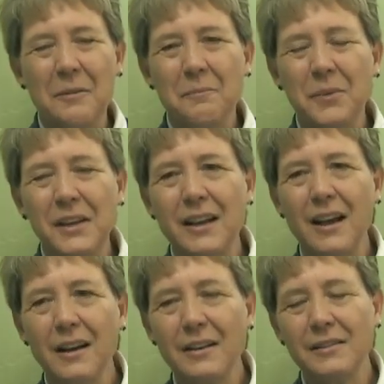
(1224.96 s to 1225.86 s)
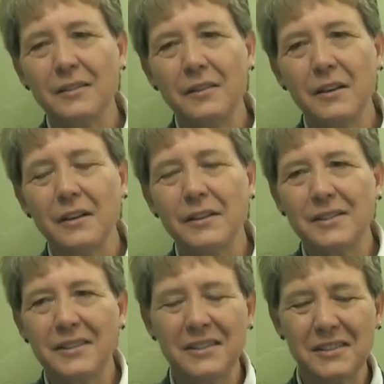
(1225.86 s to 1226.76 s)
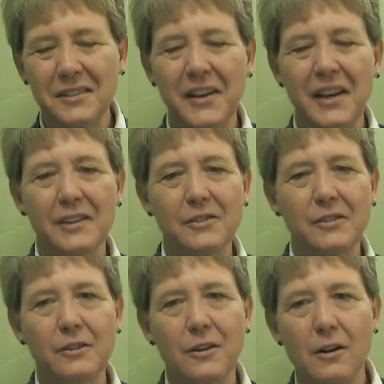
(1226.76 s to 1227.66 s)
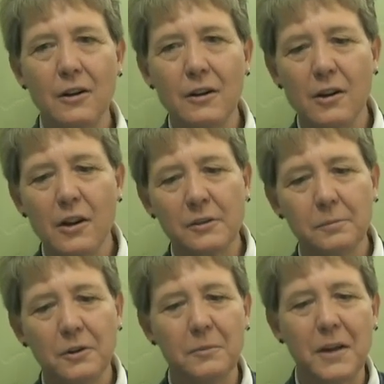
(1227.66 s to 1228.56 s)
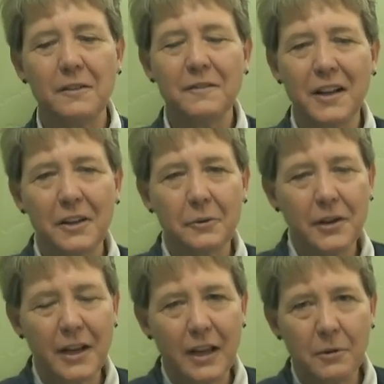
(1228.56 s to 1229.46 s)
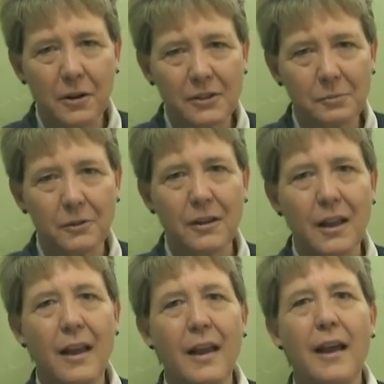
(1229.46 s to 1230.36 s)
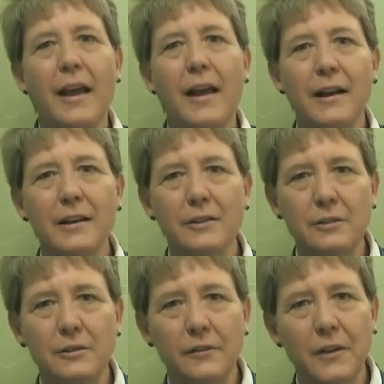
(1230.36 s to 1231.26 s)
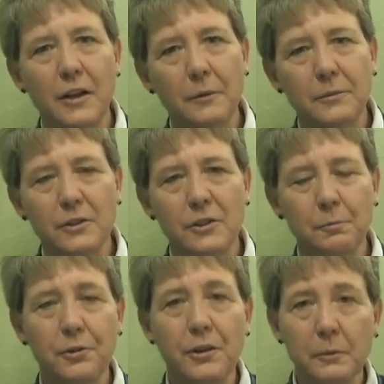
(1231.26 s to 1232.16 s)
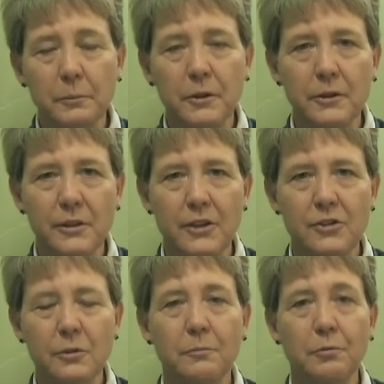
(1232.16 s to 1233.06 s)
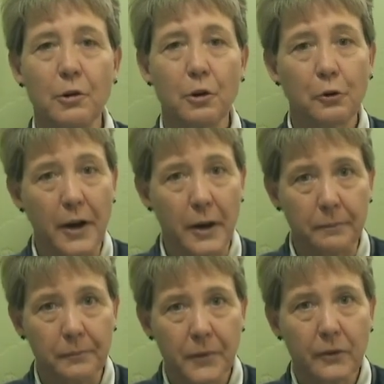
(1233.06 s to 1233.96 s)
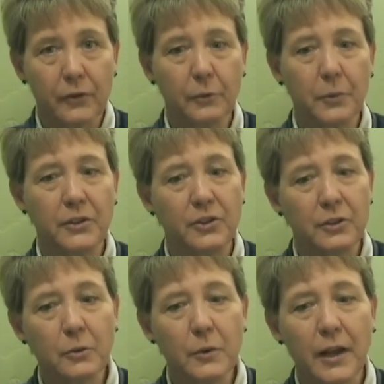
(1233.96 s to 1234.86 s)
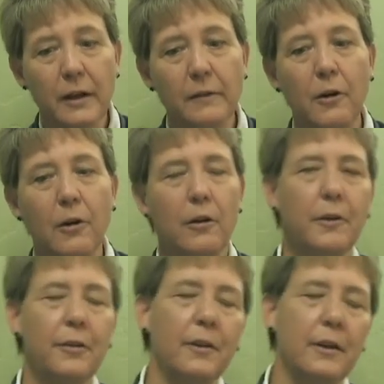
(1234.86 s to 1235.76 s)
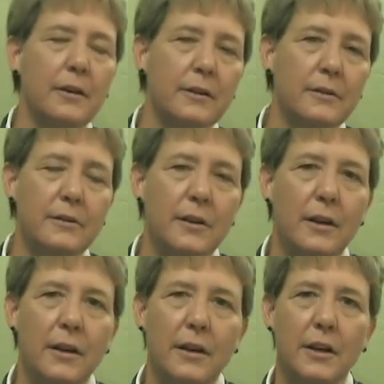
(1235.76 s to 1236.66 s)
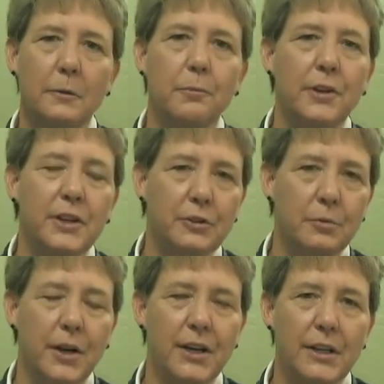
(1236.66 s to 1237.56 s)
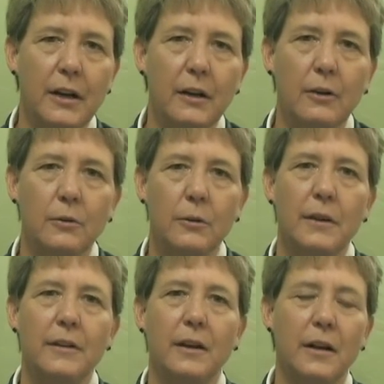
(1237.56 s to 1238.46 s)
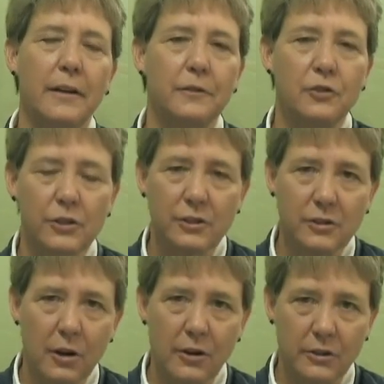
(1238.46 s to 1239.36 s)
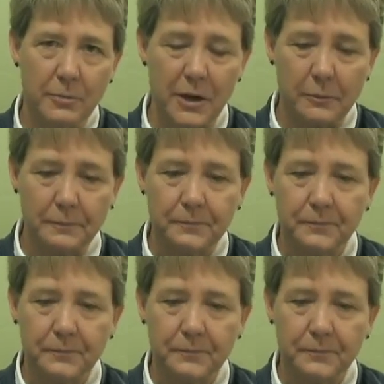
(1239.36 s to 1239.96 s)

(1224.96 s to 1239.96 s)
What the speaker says: because of the incidence of cancer, our hospital, Mountain Valley Rehab Hospital, has developed this prehabilitation program. So we do have all the things in place right now that I've just talked about.